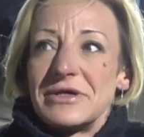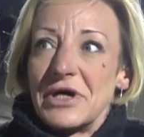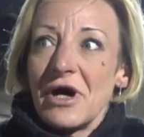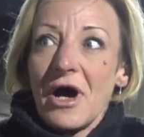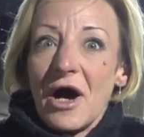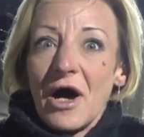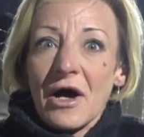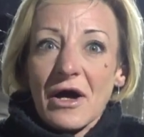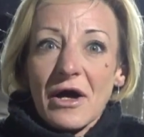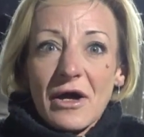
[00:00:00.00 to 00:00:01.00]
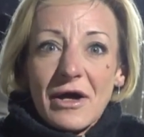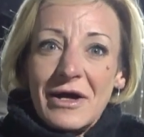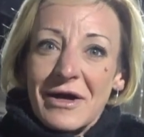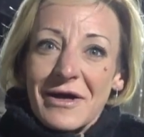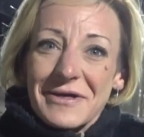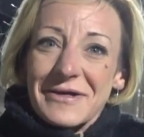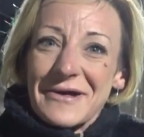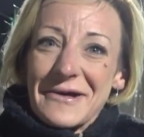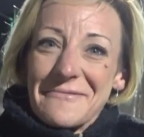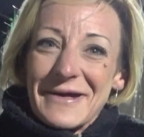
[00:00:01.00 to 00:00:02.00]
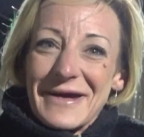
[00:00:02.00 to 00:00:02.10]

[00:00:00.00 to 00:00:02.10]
Duh! You know what I mean?